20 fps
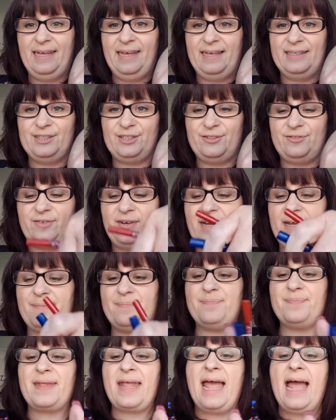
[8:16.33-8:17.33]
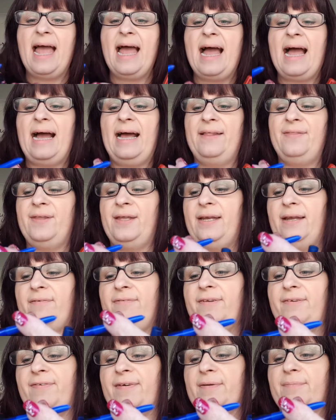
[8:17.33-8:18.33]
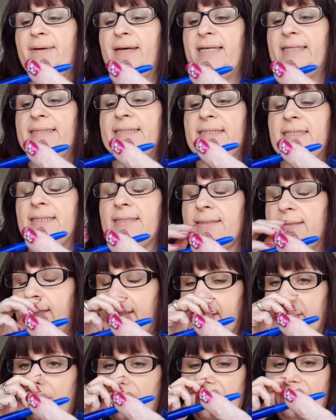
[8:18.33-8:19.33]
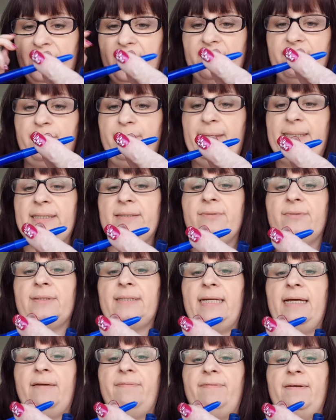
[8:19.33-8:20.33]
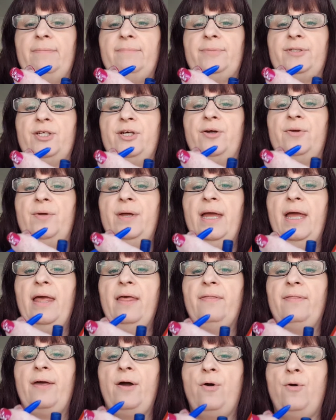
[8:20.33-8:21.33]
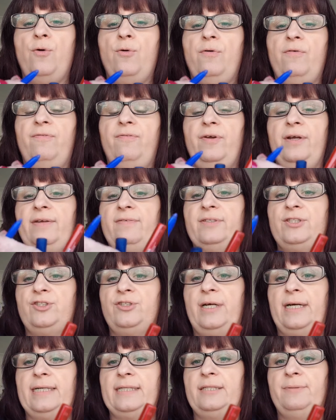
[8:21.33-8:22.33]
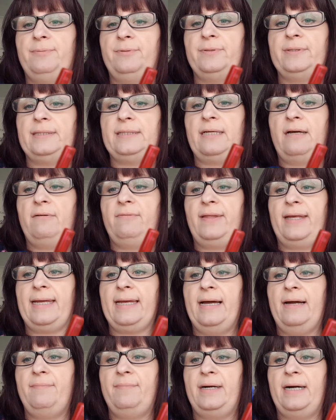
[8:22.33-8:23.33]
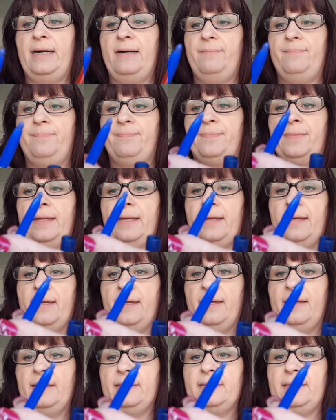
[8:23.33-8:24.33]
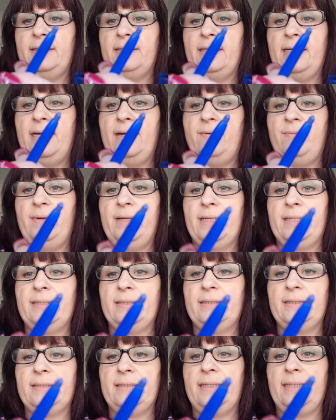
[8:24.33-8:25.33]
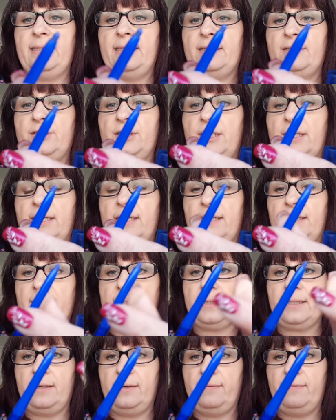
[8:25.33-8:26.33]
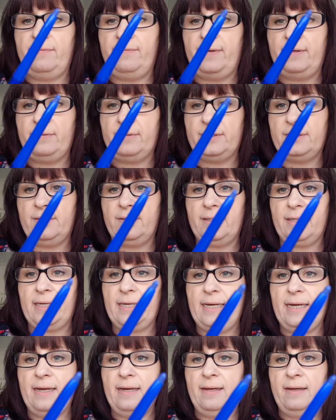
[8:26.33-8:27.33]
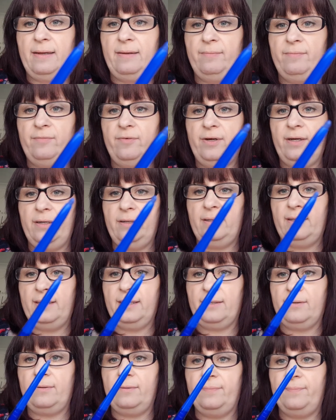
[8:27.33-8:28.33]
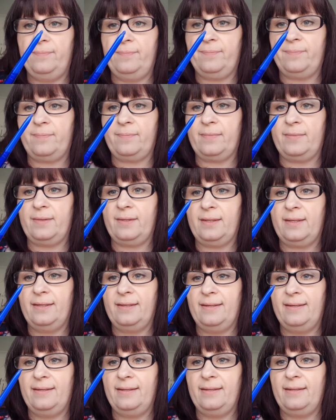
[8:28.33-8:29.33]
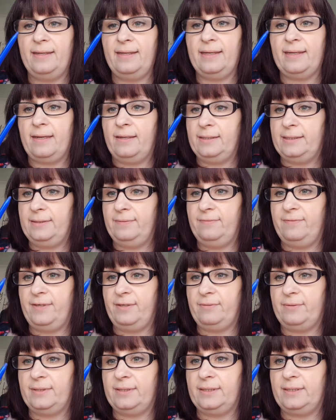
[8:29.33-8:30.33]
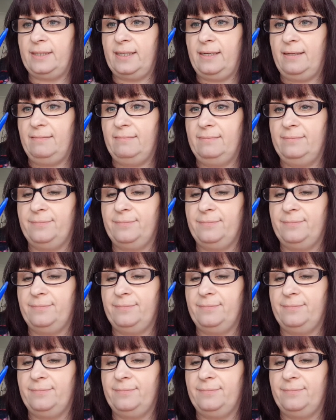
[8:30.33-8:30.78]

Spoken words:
It's great. And the lovely thing about it is, just like all the other pencils that FM do, they're all fully retractable. So they come up. Don't know how well you can see that. Try and get that to go in focus on the camera. Hang on. There you go. It's in focus there.